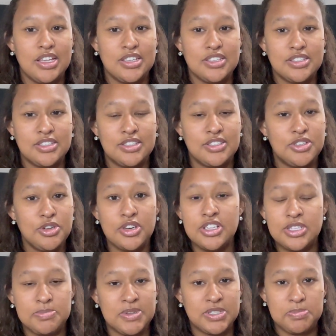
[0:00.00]

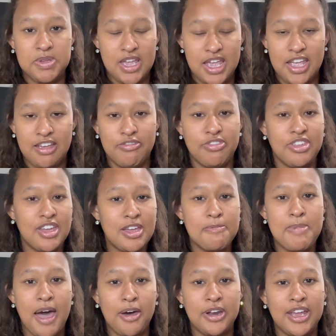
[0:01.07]
Students misbehave. Think
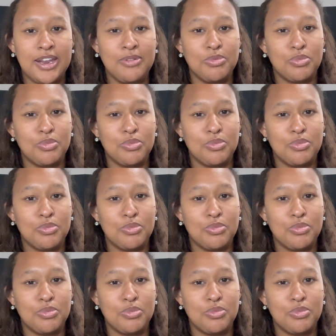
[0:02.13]
about it